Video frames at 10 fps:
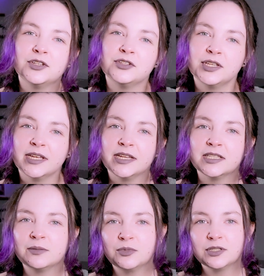using a
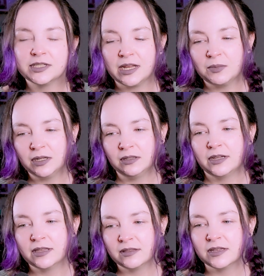simple statement
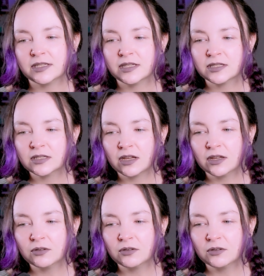like this is not